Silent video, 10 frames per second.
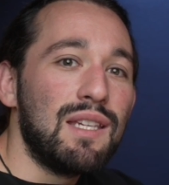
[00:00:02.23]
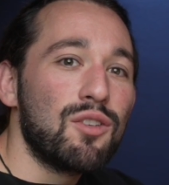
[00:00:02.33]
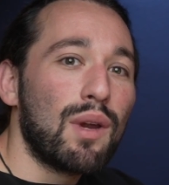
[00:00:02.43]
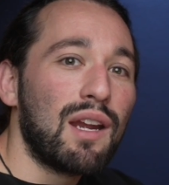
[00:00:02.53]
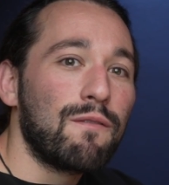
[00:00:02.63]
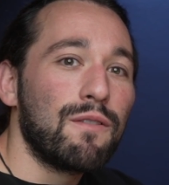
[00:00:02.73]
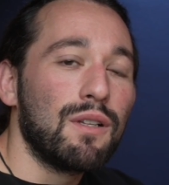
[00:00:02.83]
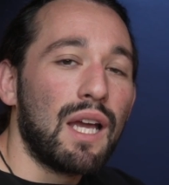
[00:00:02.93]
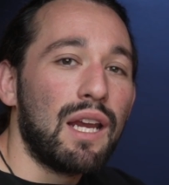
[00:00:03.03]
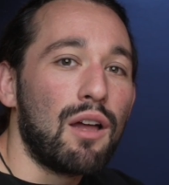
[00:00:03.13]
integrated
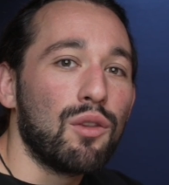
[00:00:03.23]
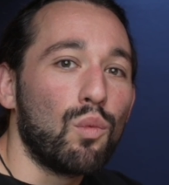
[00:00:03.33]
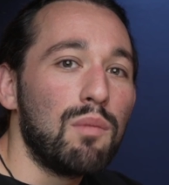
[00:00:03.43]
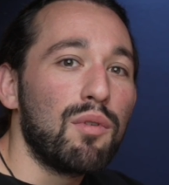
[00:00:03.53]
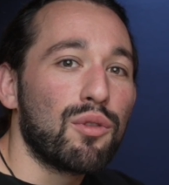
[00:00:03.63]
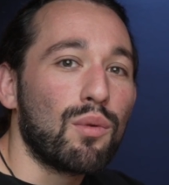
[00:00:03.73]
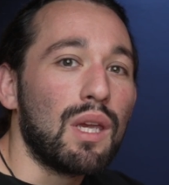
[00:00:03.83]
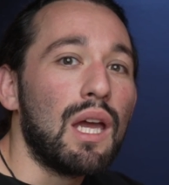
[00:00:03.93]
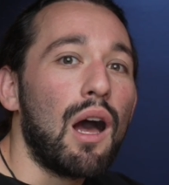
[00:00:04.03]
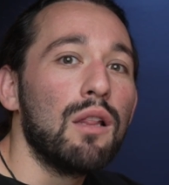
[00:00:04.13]
fill light on the Weebill 3